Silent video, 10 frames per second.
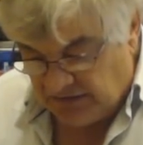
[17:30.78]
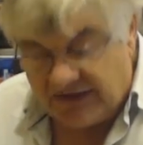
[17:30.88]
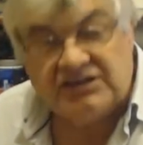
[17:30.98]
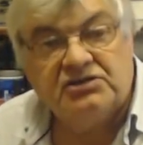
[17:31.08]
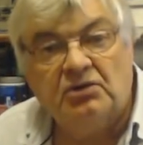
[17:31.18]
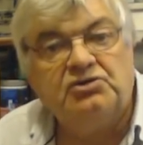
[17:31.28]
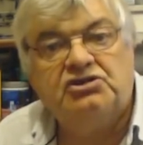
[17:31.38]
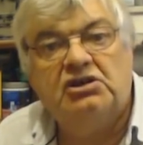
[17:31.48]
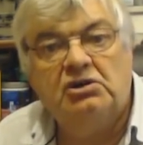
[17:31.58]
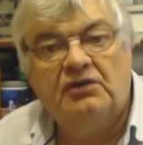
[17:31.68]
That's not
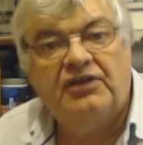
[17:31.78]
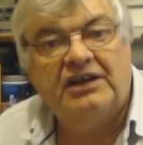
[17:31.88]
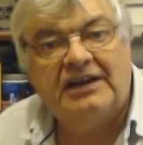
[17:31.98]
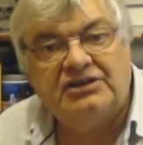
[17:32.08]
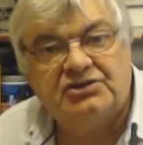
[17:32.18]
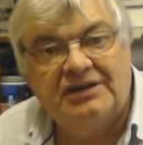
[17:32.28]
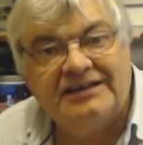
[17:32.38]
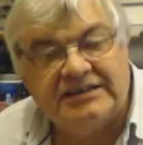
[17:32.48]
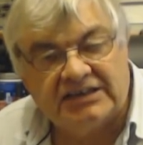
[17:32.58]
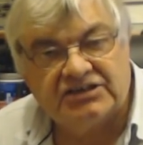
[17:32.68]
true of the
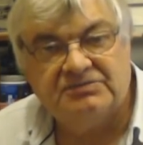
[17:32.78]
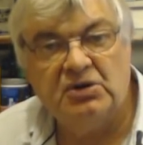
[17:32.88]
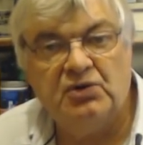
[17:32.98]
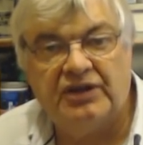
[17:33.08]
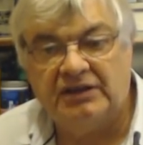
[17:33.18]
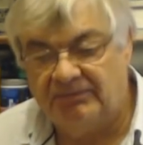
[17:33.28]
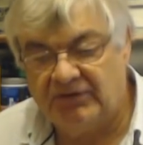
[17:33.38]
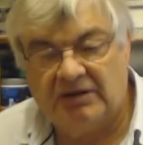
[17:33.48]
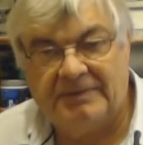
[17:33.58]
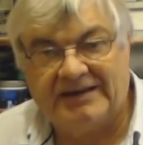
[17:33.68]
electrolytic smoothing
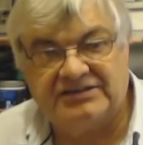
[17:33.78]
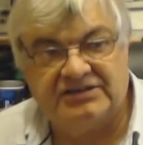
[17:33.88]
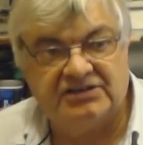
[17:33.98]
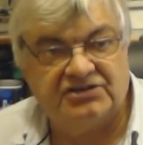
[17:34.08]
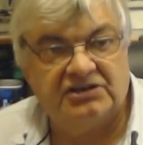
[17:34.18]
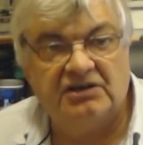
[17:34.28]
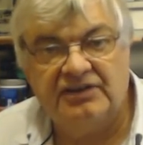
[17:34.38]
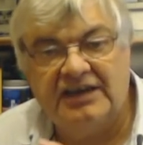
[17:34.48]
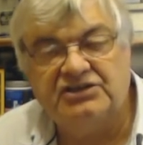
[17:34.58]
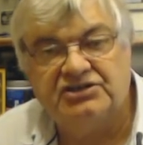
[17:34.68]
capacitors, the
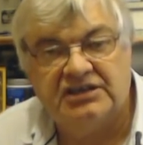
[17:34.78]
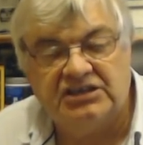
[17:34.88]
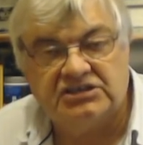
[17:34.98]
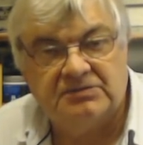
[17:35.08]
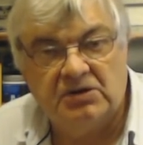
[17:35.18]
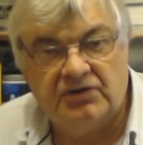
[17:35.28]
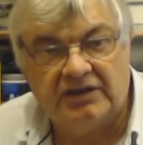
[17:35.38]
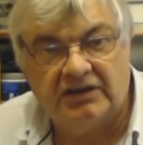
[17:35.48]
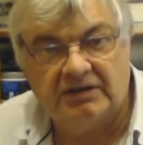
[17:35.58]
HT smoothing